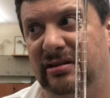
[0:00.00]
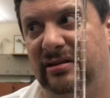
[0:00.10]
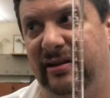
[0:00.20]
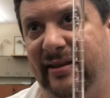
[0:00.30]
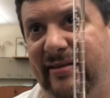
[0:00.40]

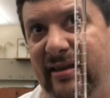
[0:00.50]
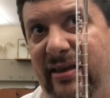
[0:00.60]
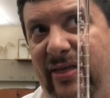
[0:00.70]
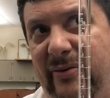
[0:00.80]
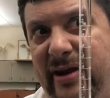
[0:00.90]
let's see,
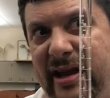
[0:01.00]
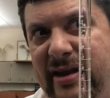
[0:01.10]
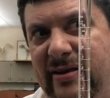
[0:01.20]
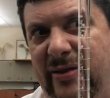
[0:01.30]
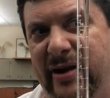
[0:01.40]
3 to
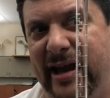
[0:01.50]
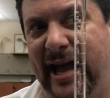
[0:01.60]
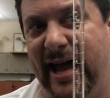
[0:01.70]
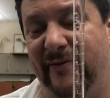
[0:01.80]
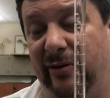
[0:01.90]

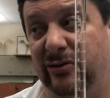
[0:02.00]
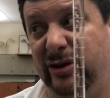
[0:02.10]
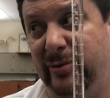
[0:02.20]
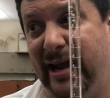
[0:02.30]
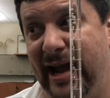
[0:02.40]
3.5 or
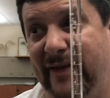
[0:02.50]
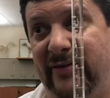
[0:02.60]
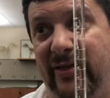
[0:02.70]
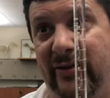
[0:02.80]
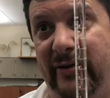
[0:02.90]
2.5 to
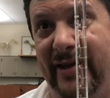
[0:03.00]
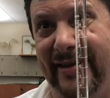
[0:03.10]
3,